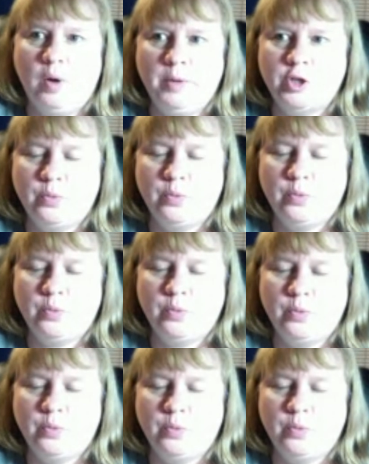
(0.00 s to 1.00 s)
you
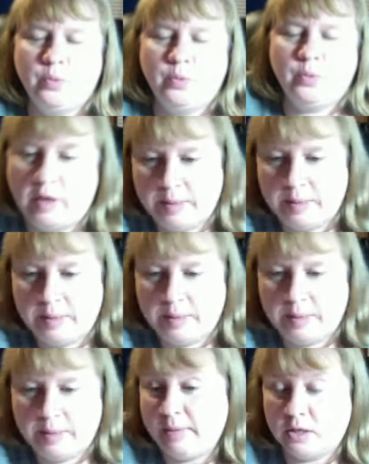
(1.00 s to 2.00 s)
recommend for the people
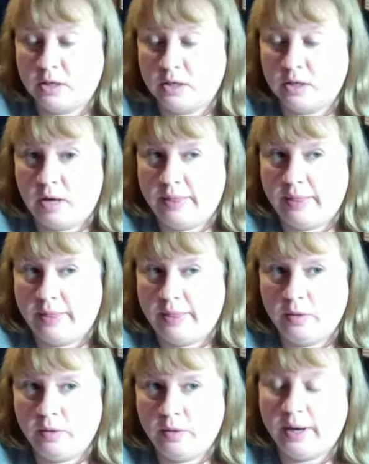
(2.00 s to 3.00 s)
like me? Because the
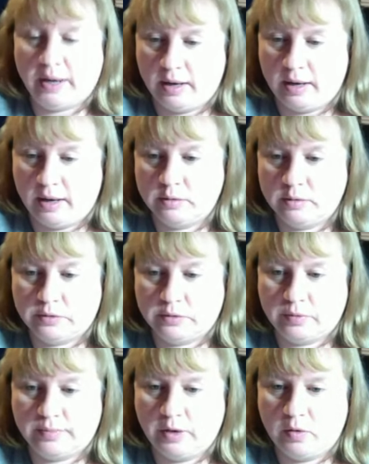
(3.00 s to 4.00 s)
only writing I do
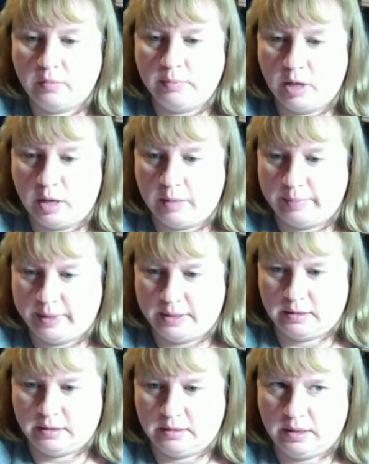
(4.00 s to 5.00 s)
is for my own blog,
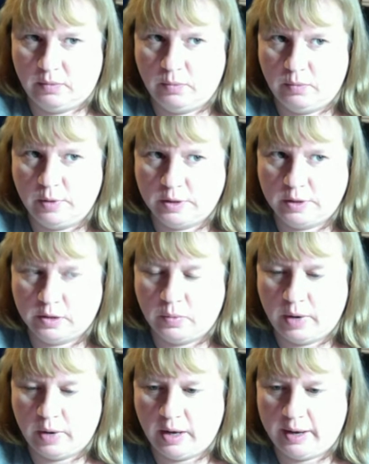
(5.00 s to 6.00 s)
basically. Once in a
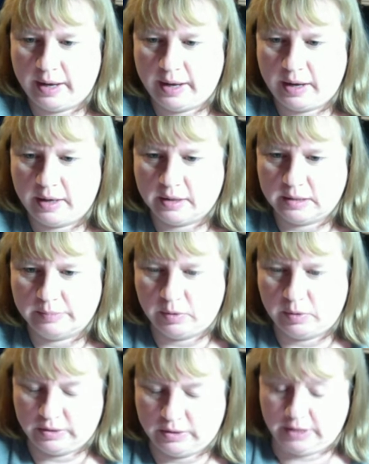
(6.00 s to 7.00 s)
while, I got a guest
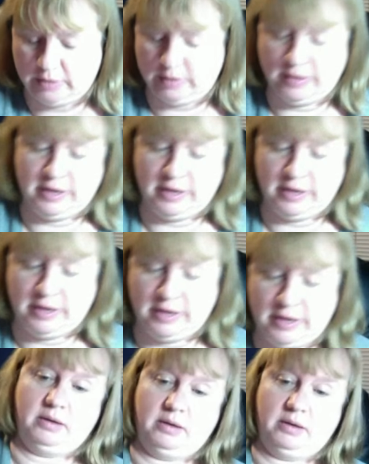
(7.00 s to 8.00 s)
post here and there,
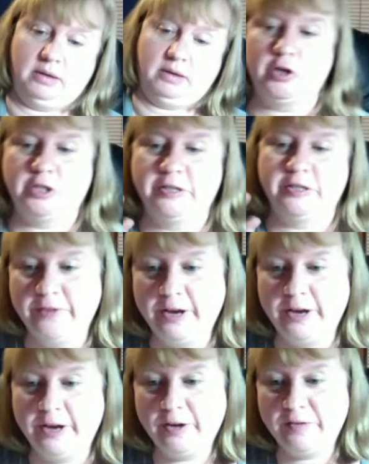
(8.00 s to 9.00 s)
and they're usually very,